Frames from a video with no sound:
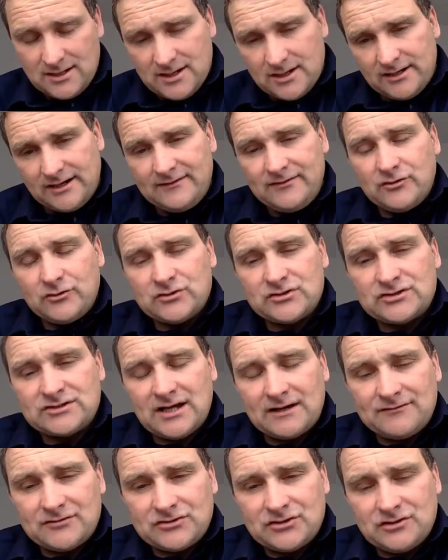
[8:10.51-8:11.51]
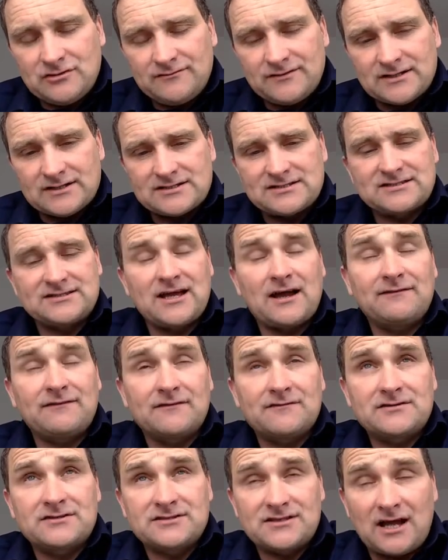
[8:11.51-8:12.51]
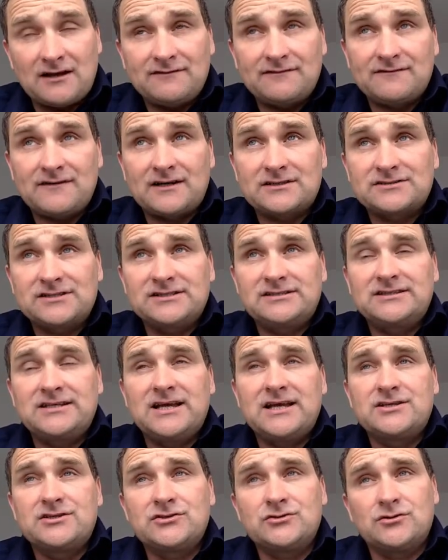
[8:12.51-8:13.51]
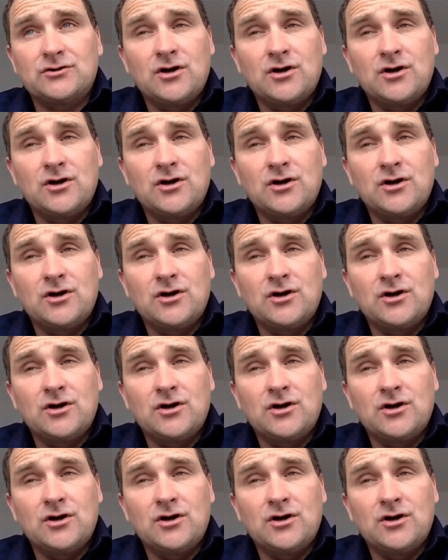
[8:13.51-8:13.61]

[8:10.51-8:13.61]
and in those staff surveys, staff have actually said,